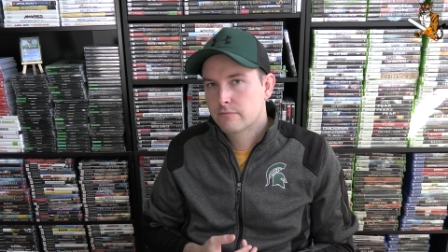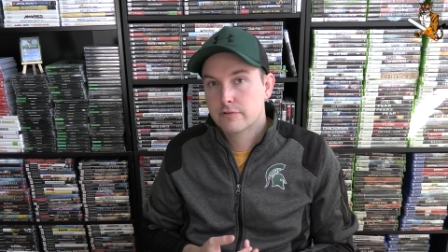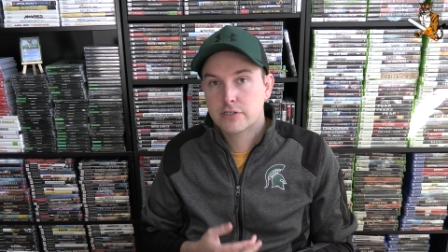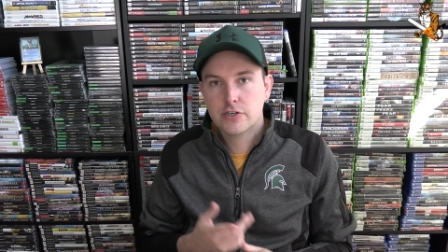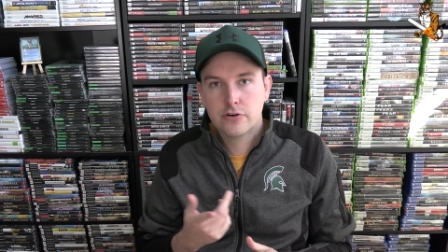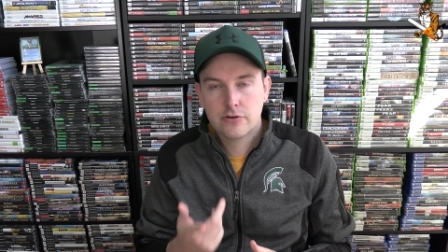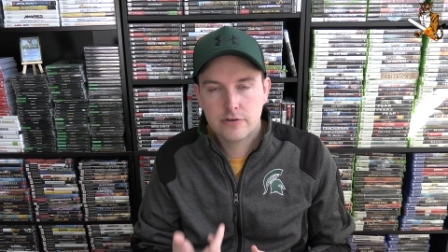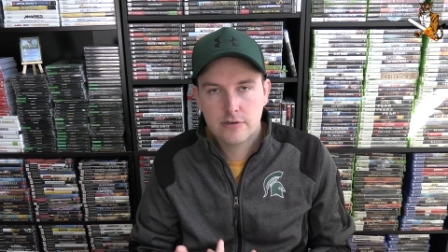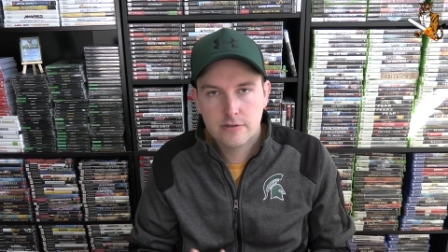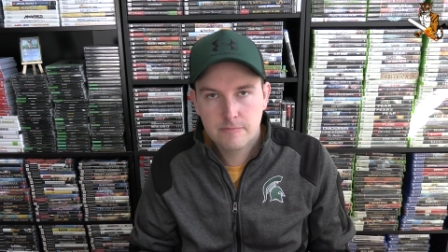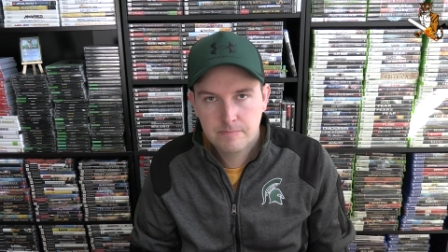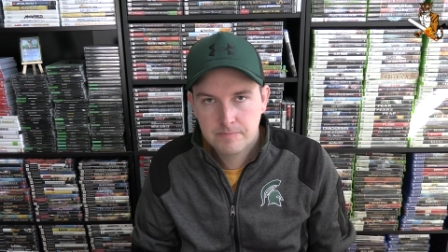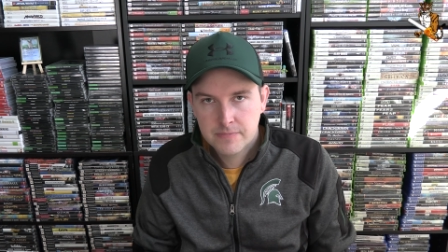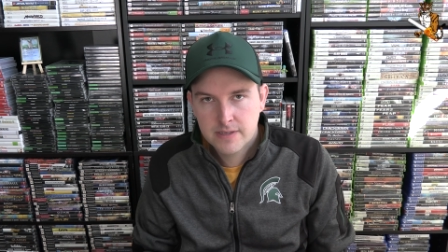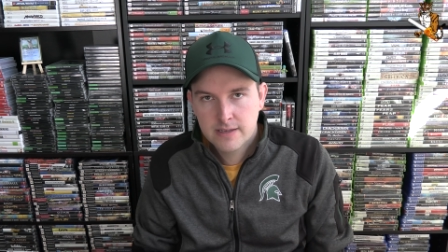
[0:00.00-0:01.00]
Returnal.
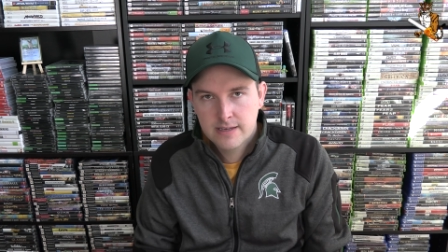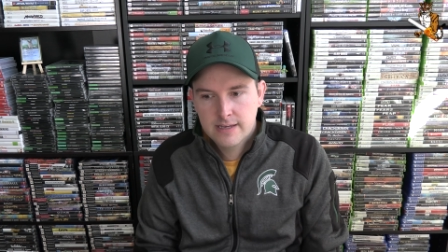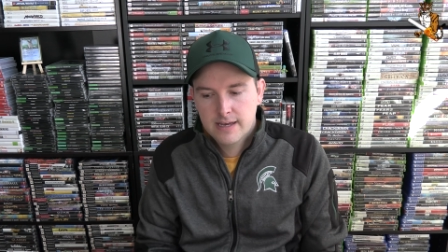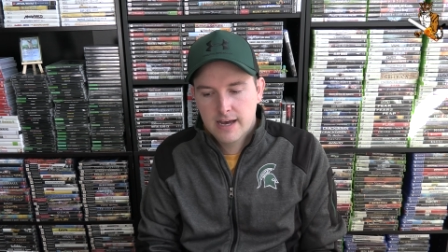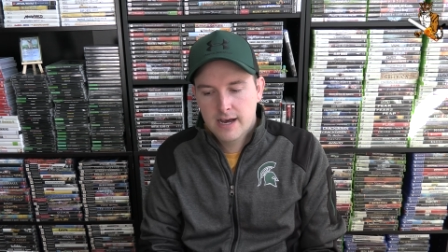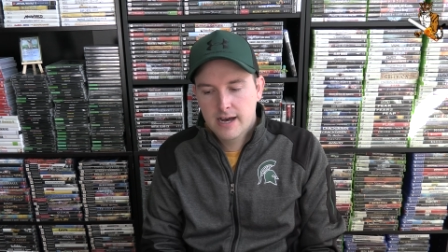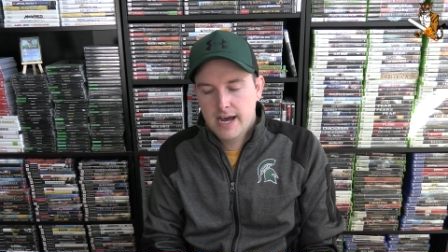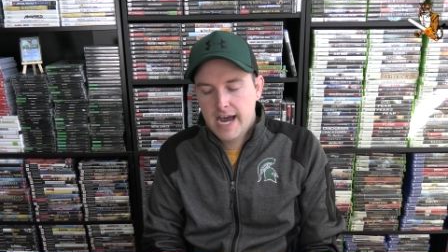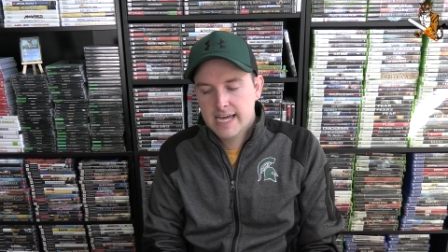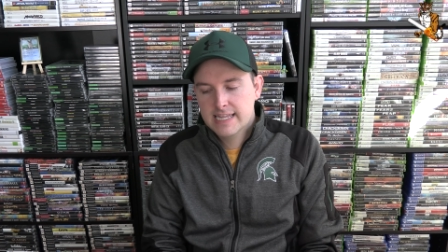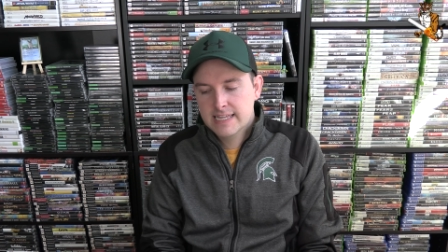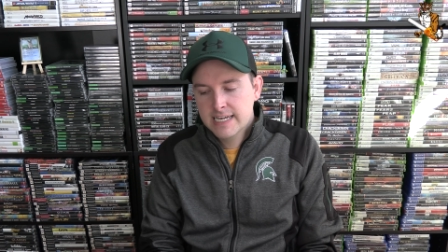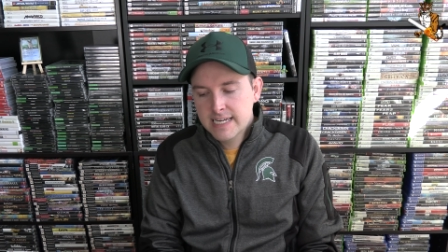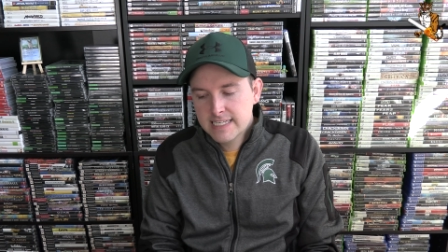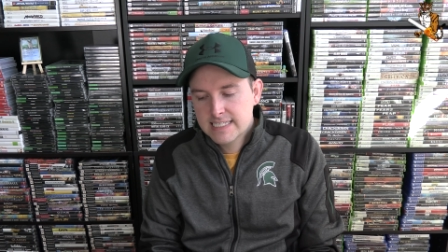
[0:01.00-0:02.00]
I
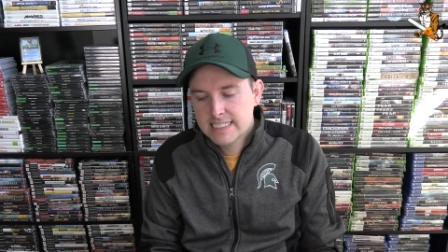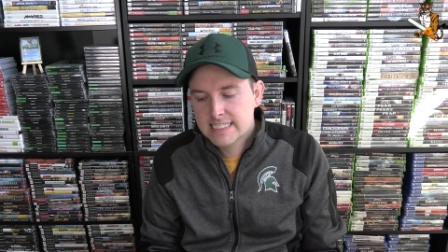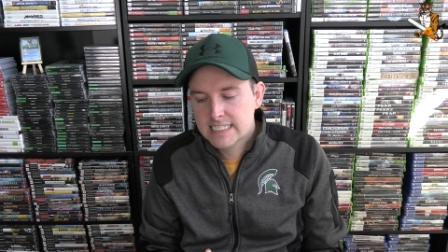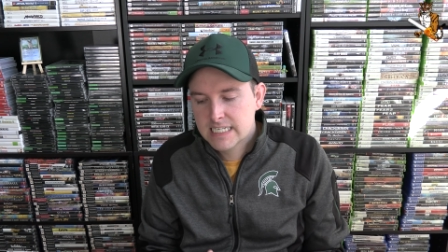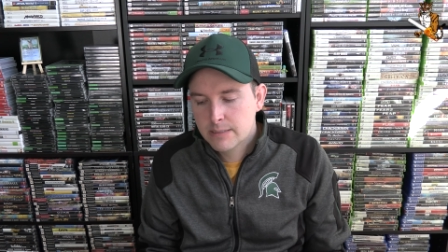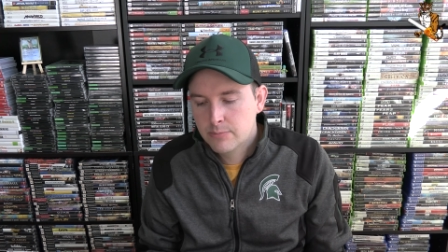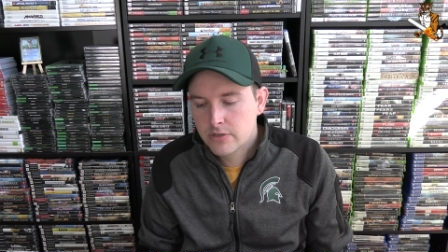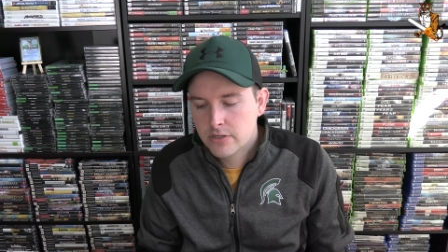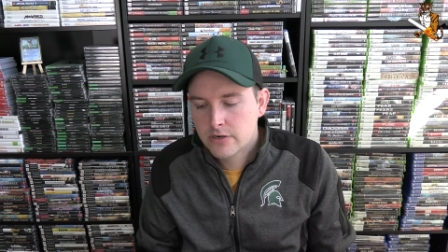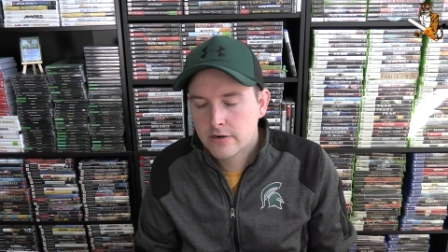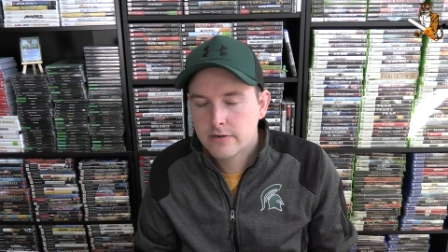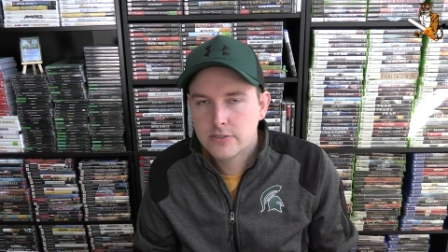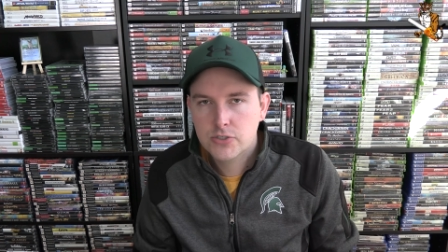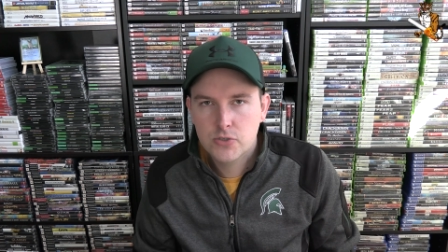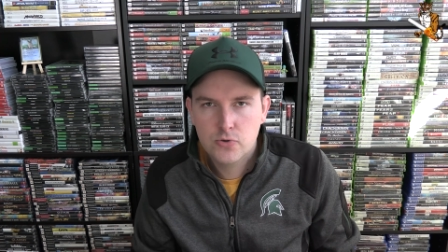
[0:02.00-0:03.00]
think it's
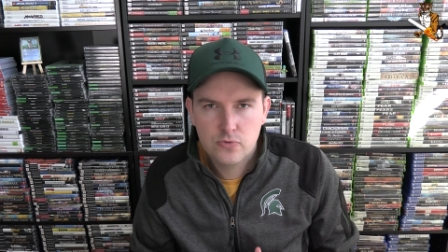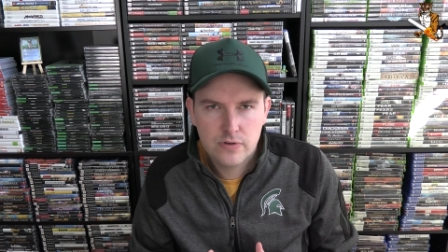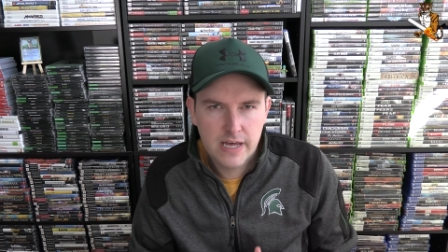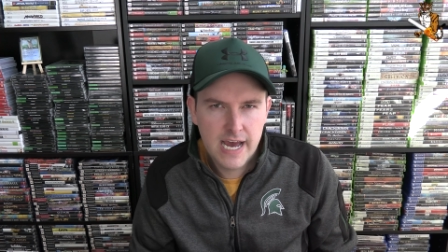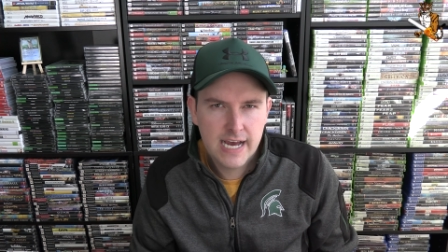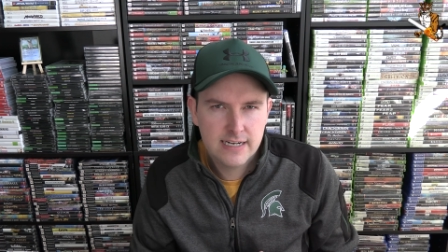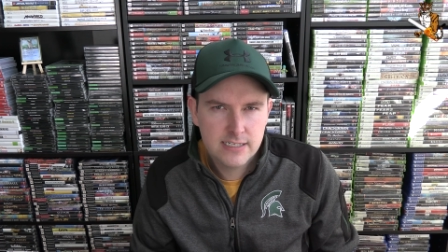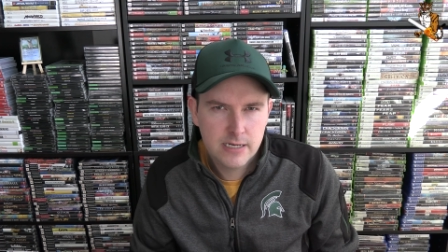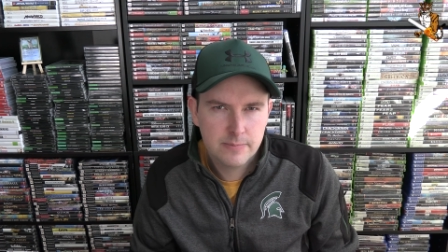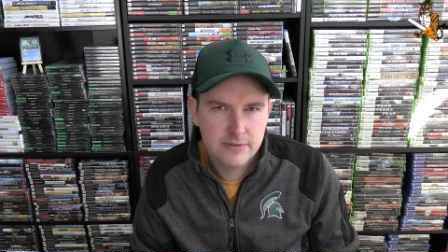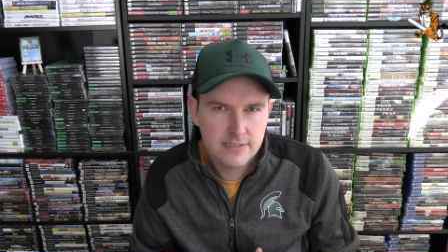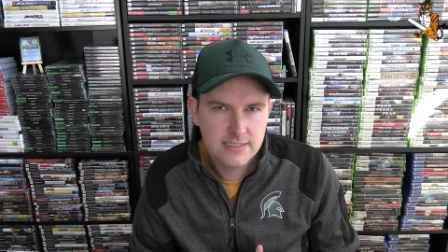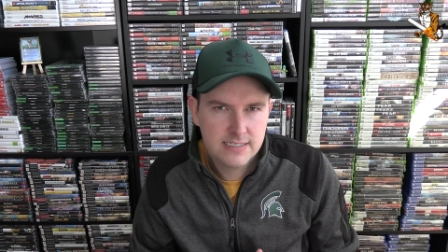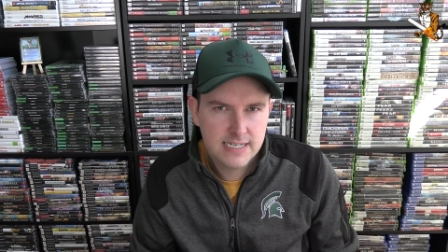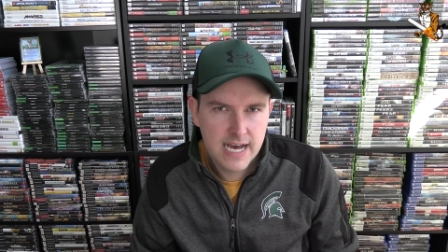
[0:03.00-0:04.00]
similar to that type
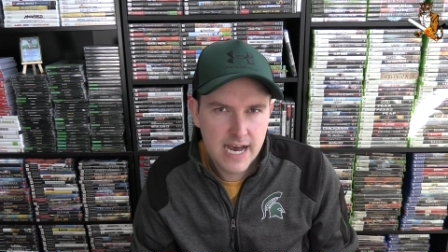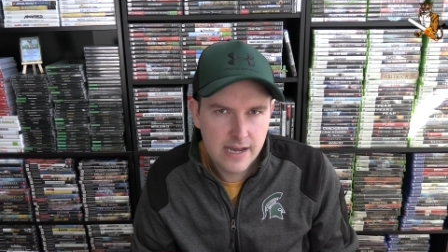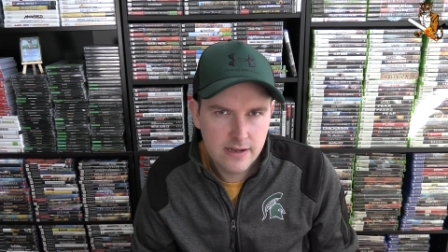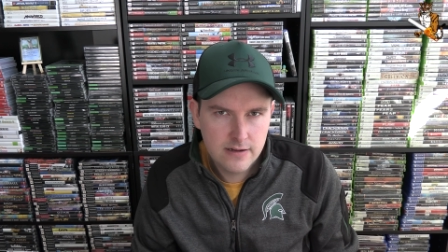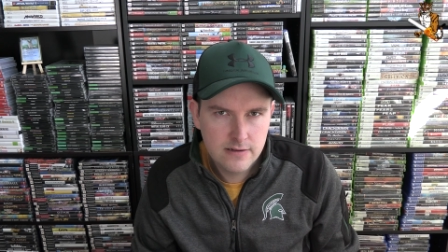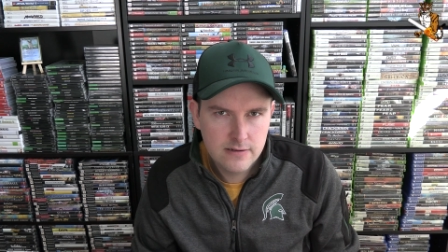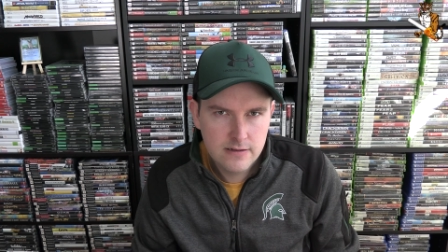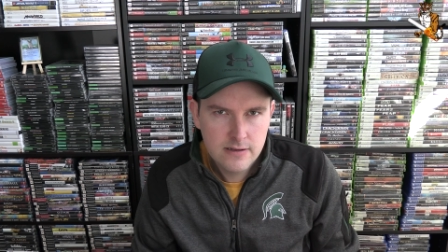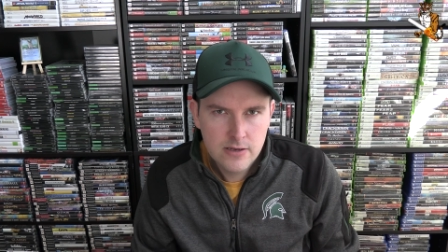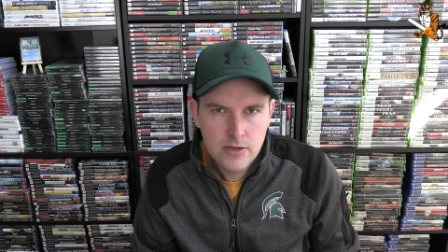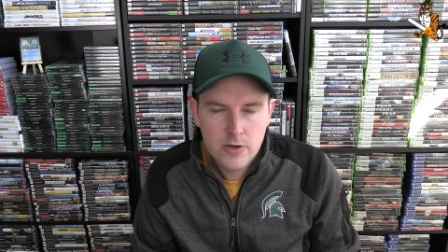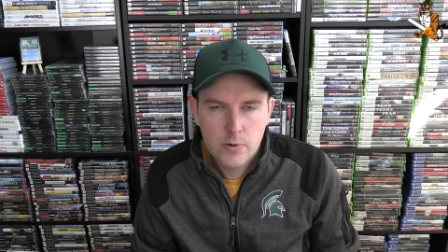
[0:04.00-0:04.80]
of style